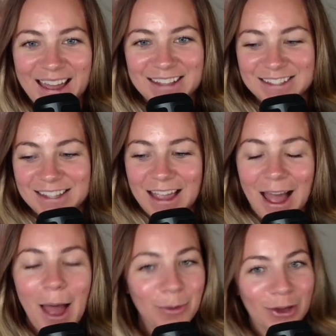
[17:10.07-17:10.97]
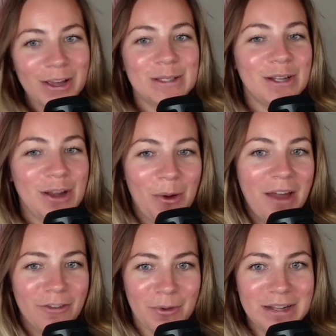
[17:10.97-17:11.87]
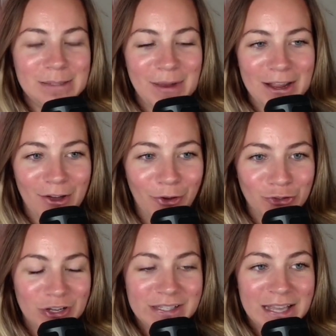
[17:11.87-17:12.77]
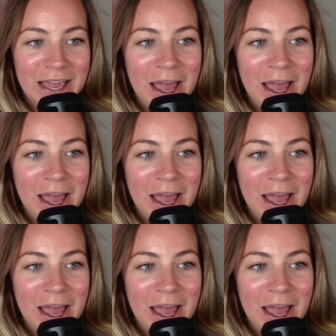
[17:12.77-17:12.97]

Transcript: It's like, I'm curious to know what everyone is spending on groceries.